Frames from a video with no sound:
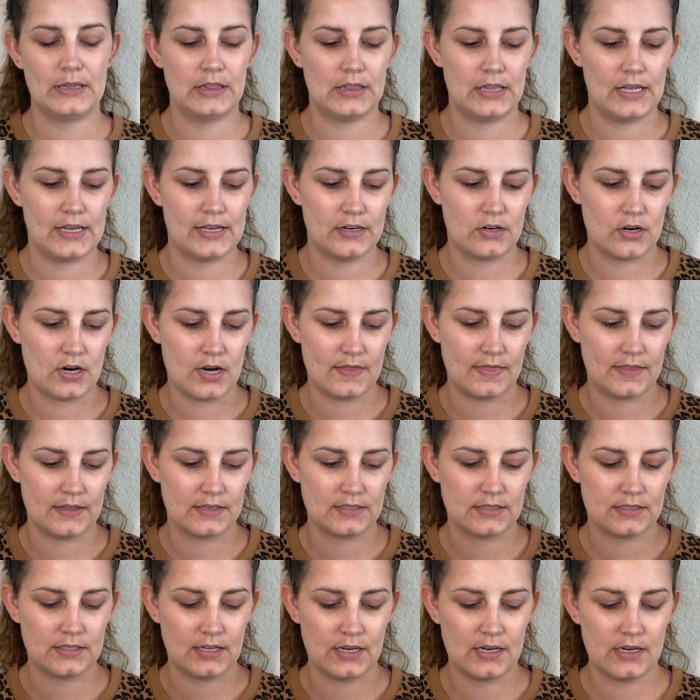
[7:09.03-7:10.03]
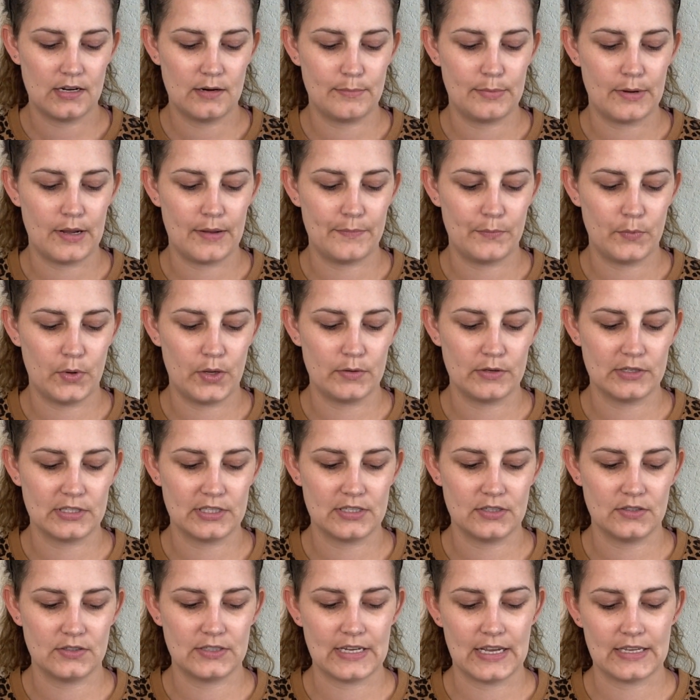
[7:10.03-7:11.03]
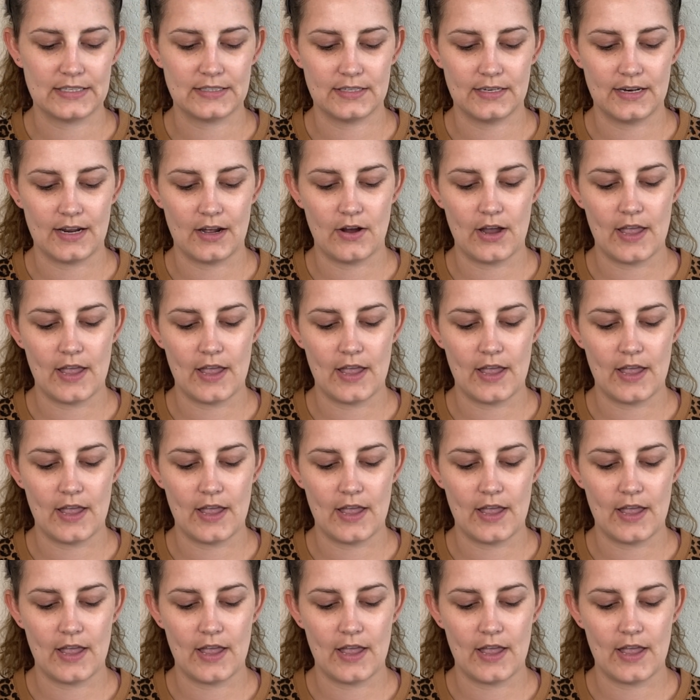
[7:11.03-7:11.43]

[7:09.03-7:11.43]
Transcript: lighter on the site, but we will still test it out.